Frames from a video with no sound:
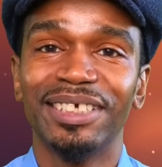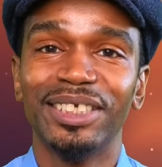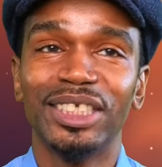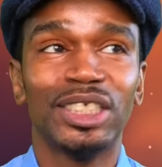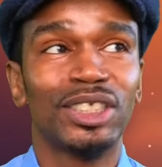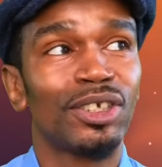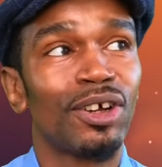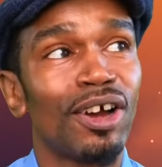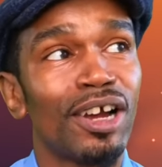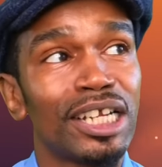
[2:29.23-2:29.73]

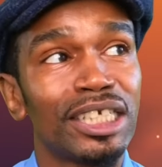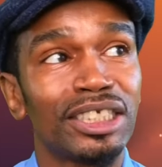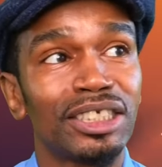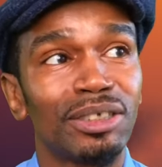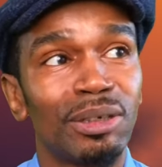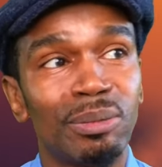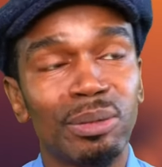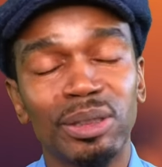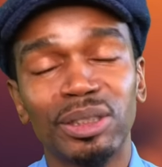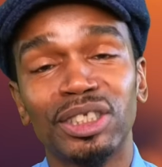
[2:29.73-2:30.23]
charged
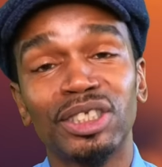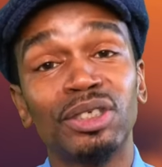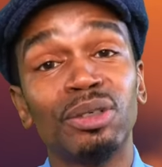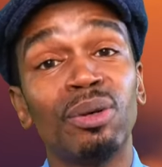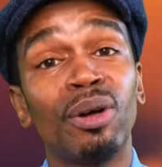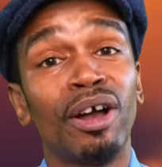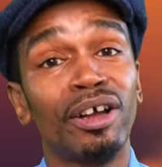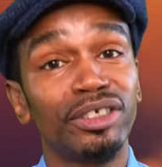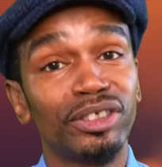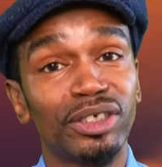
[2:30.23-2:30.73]
almost
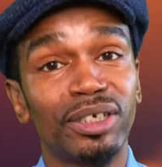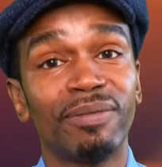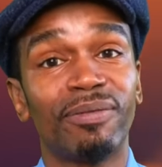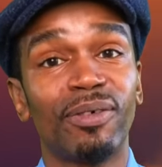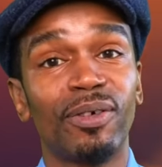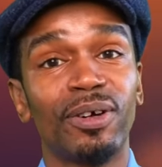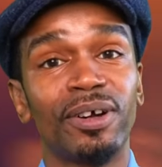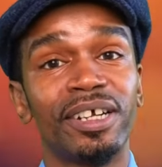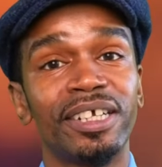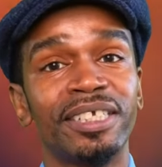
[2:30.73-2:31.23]
$200
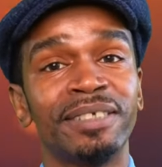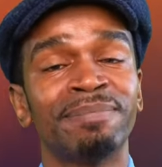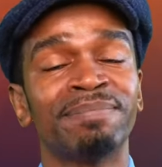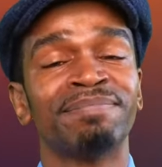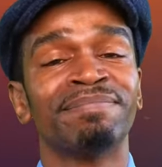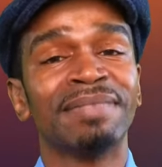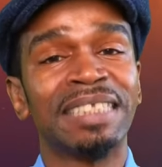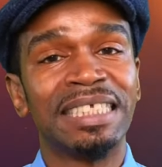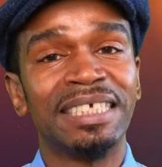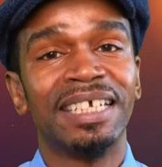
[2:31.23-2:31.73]
for it,
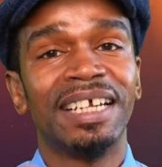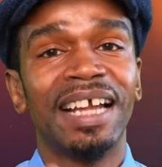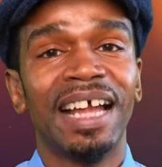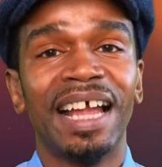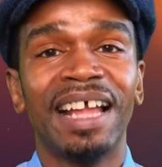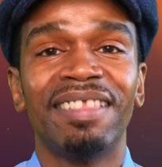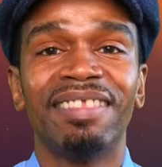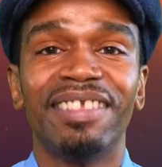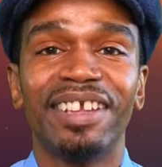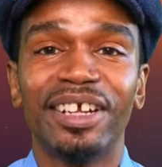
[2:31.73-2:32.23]

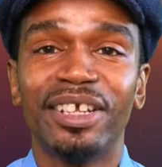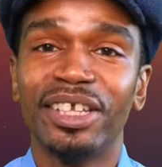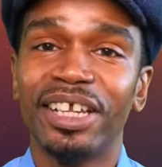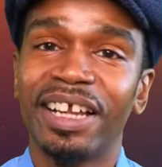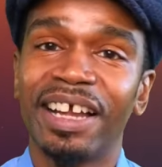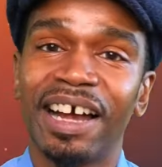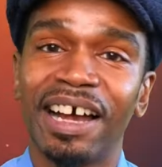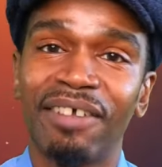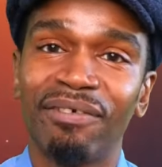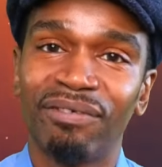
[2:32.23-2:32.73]
and there you
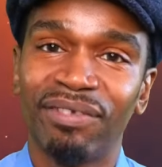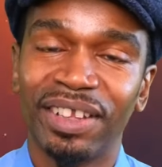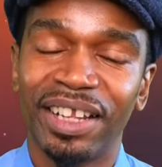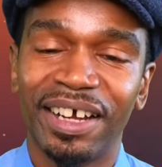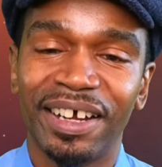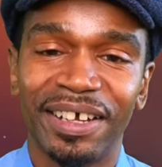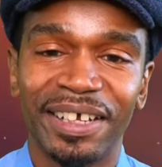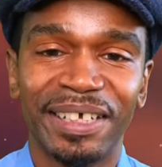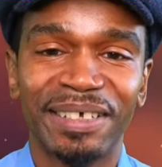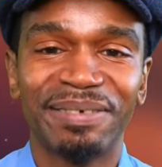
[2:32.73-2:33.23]
got
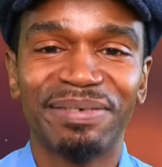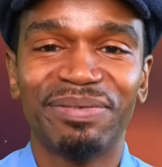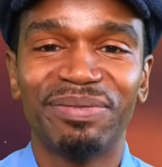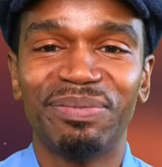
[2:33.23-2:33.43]
Flying.